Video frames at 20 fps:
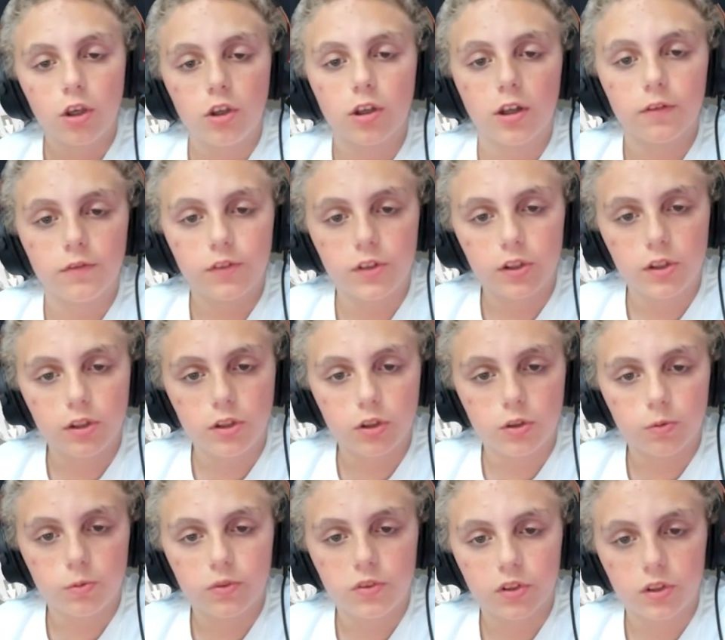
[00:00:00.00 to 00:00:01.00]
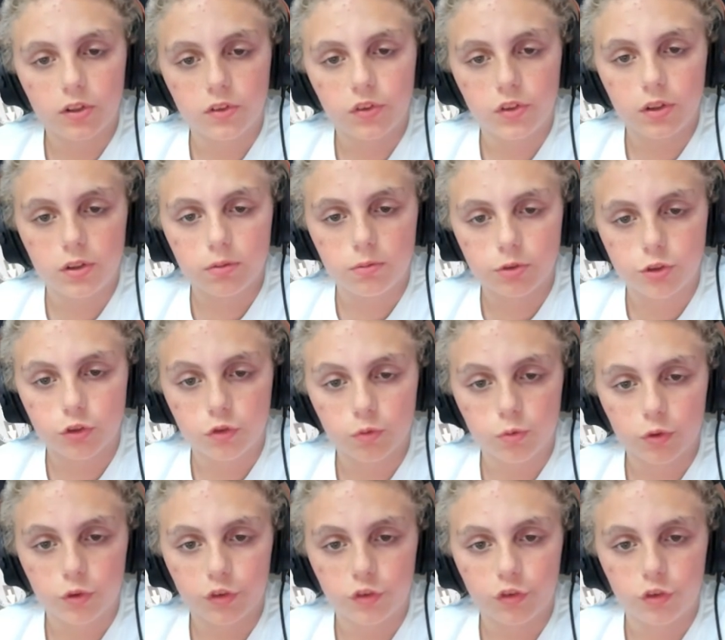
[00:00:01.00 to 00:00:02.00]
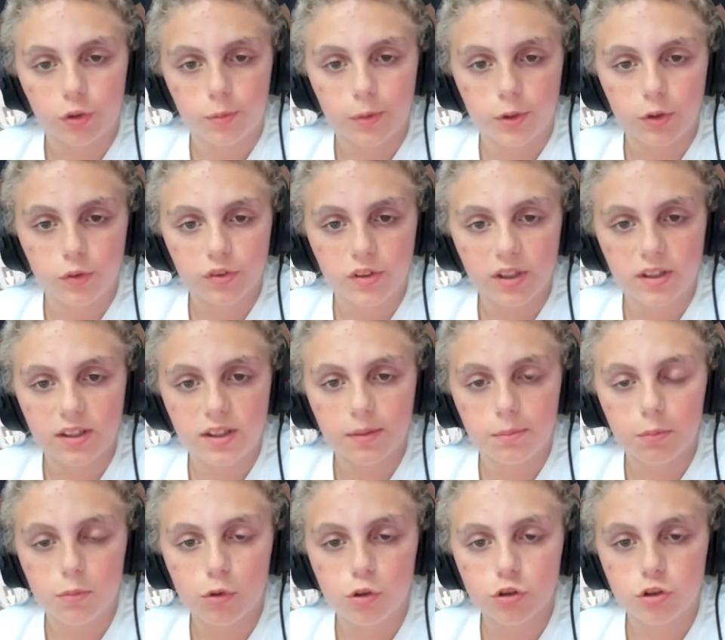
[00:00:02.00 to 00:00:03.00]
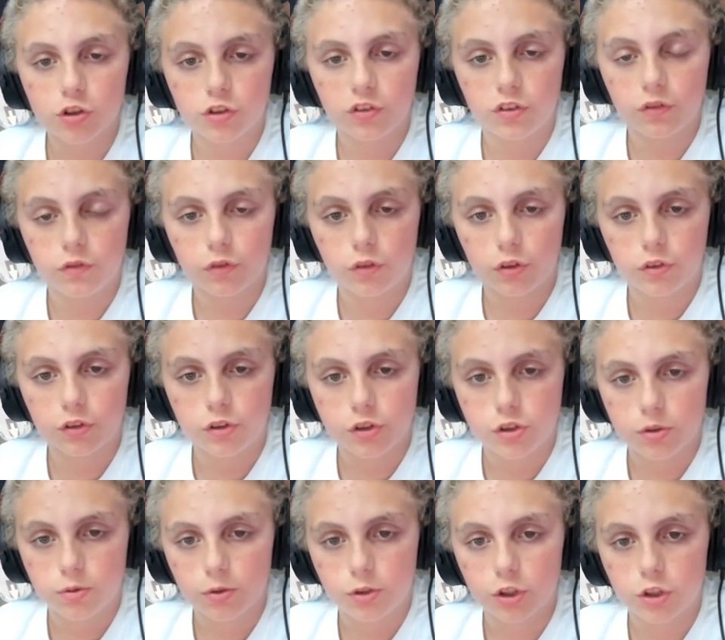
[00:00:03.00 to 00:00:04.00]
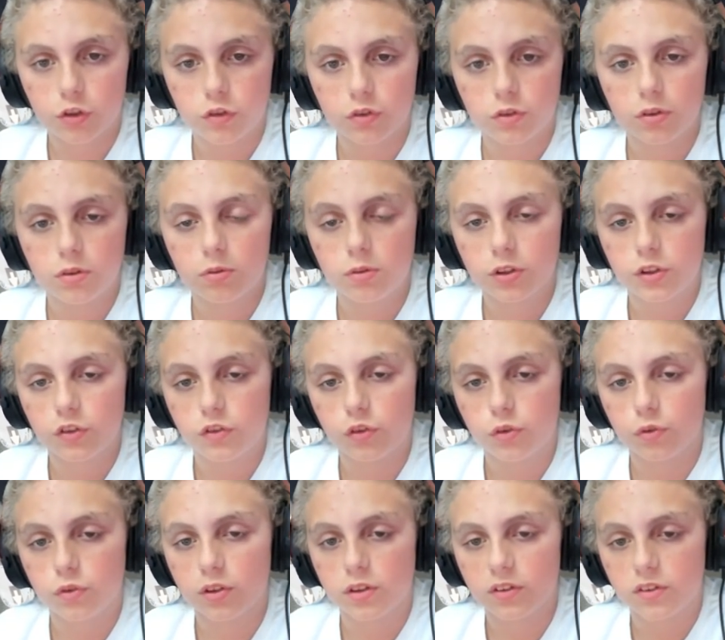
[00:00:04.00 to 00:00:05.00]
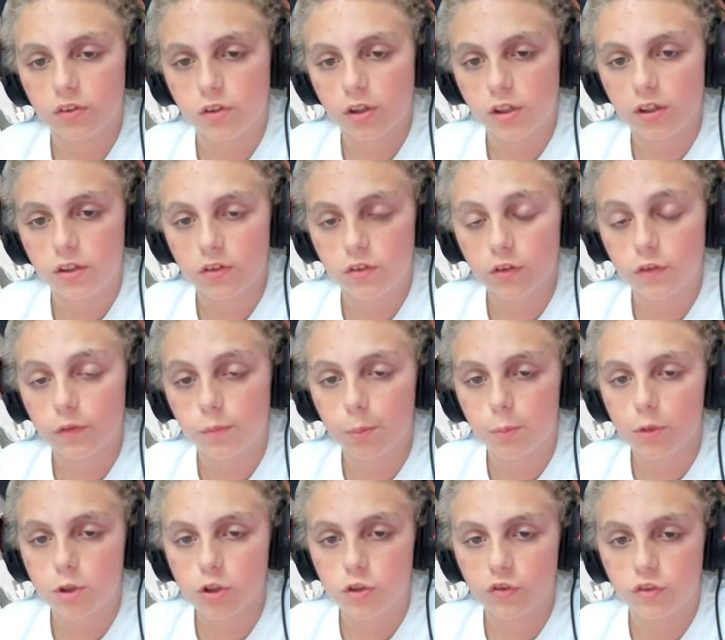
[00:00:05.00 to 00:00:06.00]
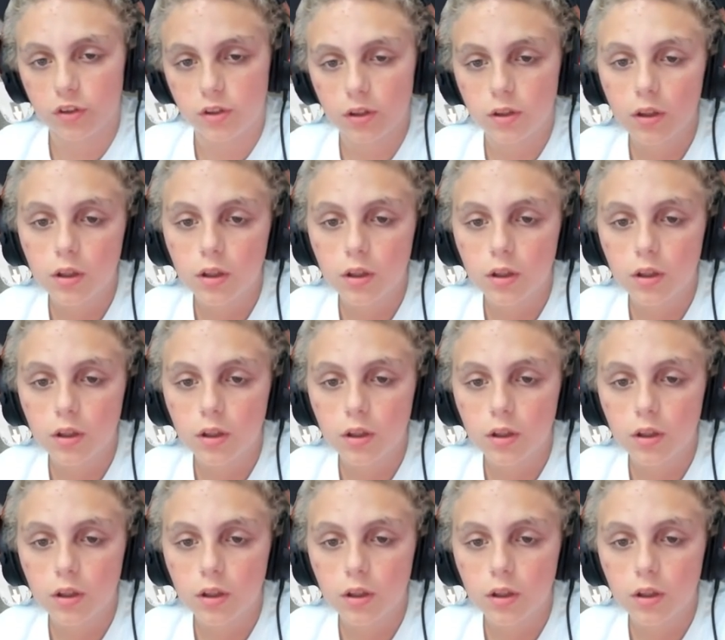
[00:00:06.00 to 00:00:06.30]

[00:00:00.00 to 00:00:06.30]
You have the utility, which is what is normally used, and the emergency voltage, which is what is used in case of emergency.